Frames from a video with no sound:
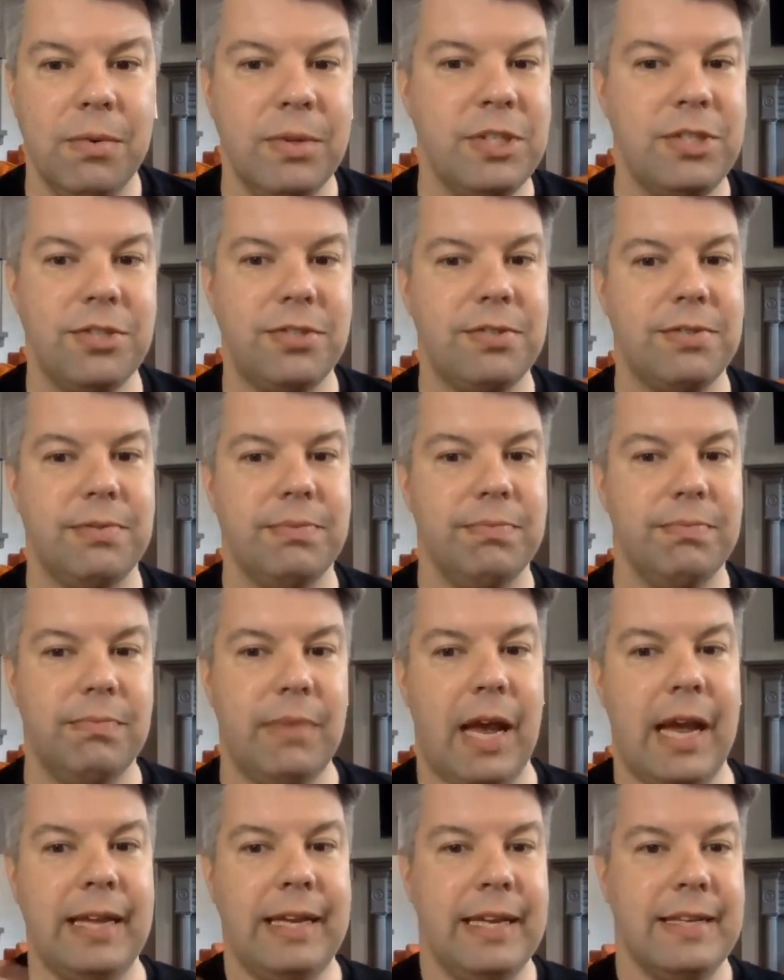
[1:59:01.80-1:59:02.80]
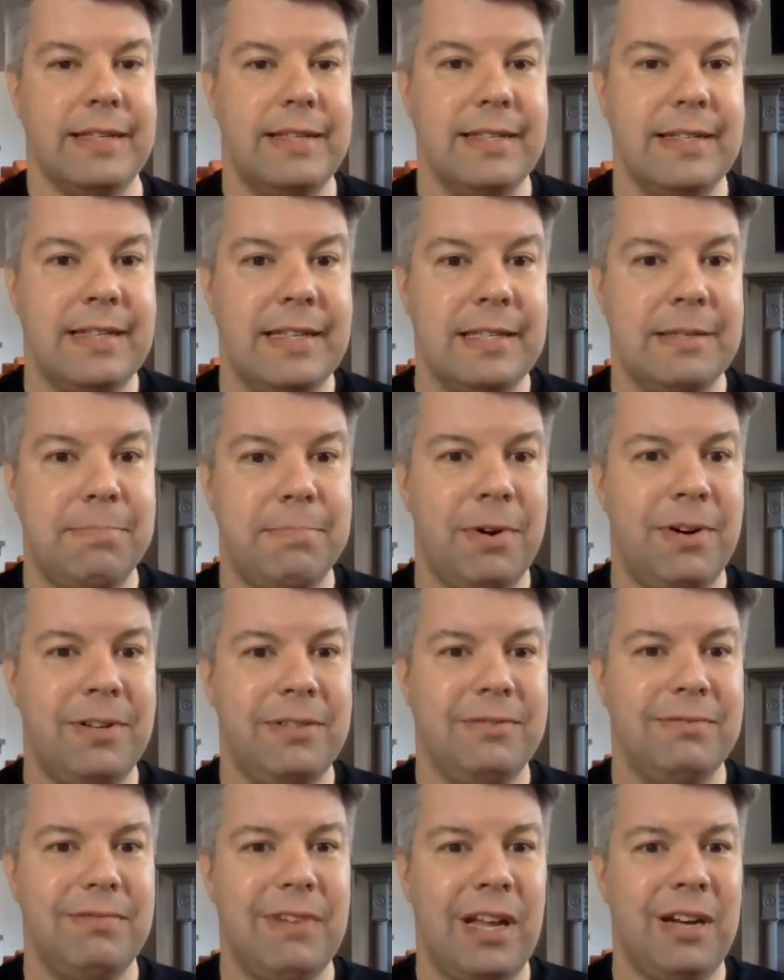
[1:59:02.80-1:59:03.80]
which I guess is this
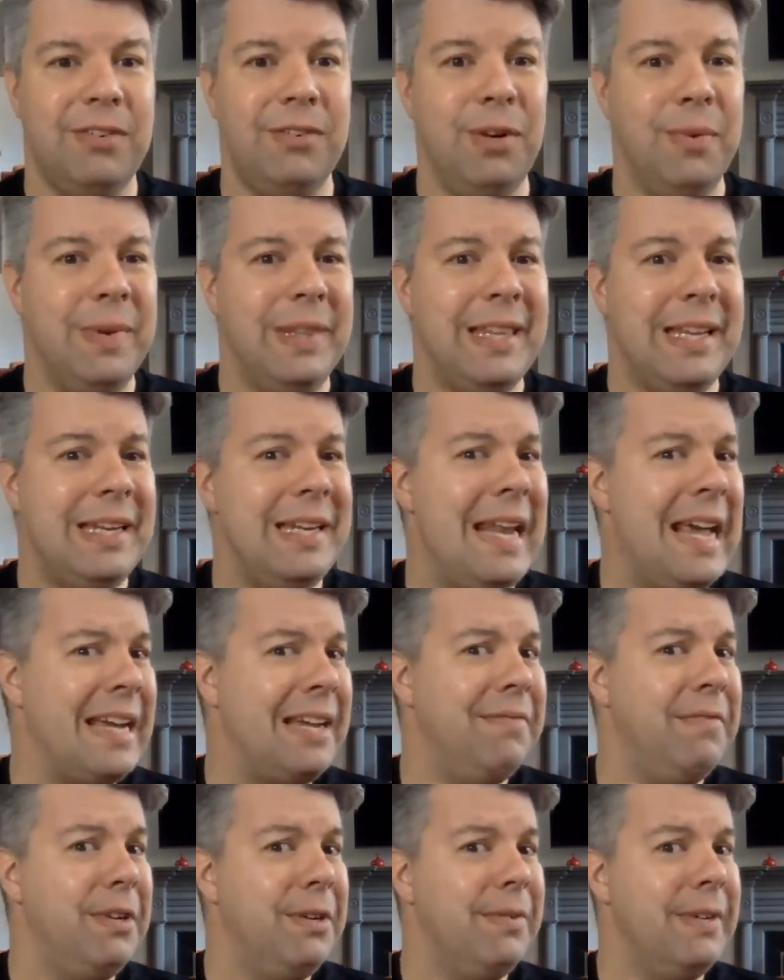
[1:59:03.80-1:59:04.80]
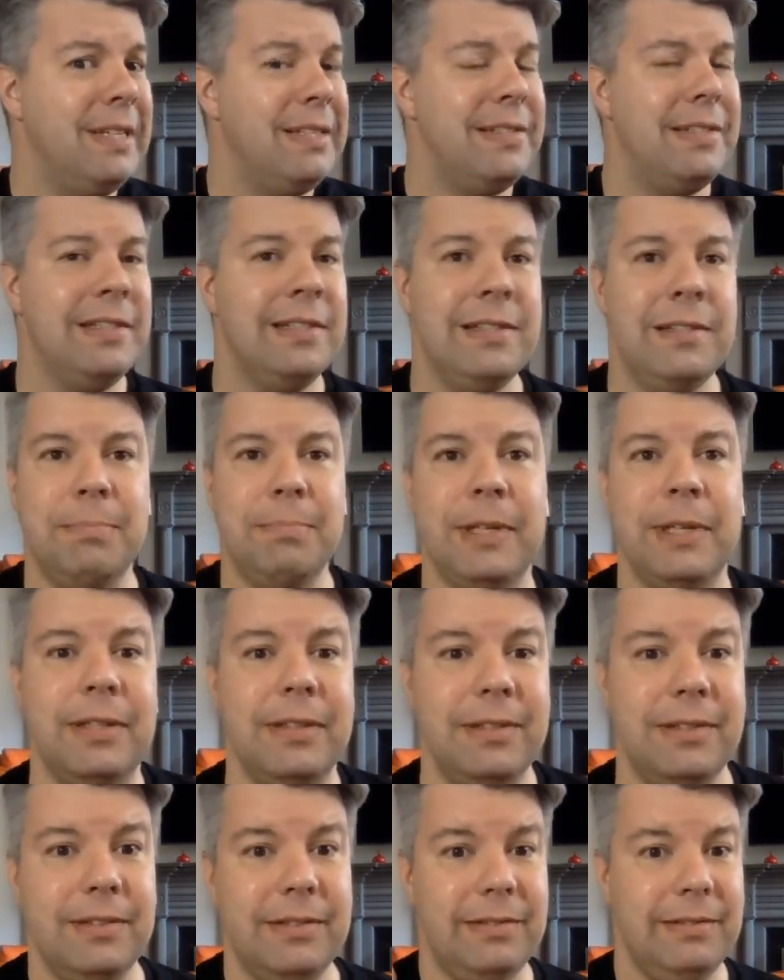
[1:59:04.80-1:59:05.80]
part. I don't know what the neck of your wrist is, but
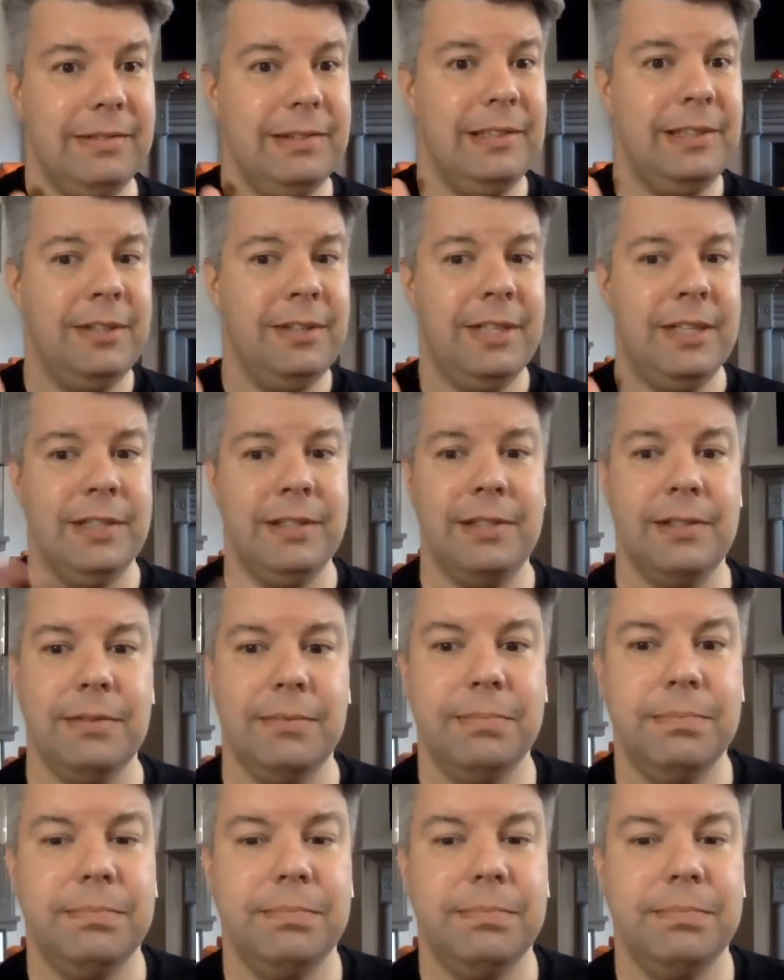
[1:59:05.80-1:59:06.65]
here it is.